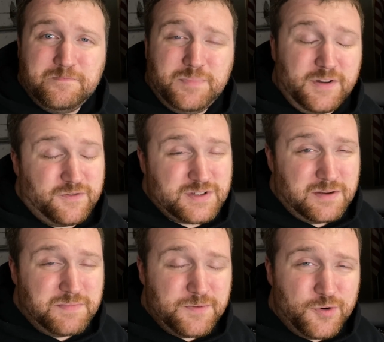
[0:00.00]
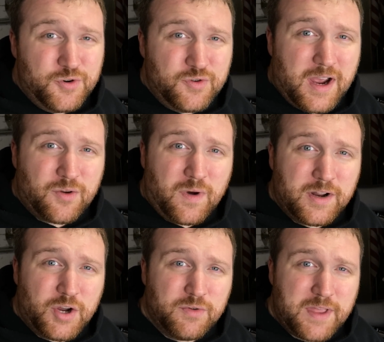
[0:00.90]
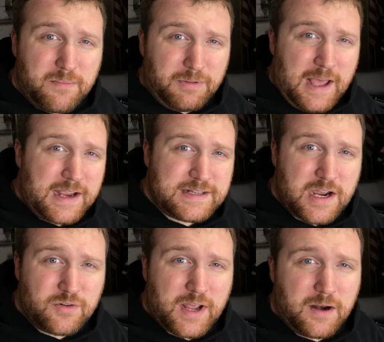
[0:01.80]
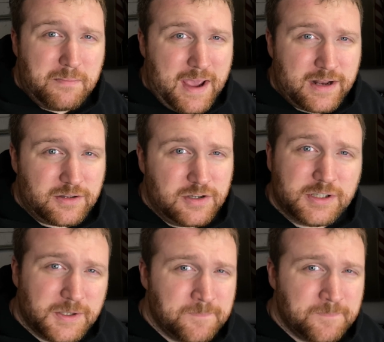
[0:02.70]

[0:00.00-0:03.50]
But for some people who kind of want to go with that blacked out kind of matte look,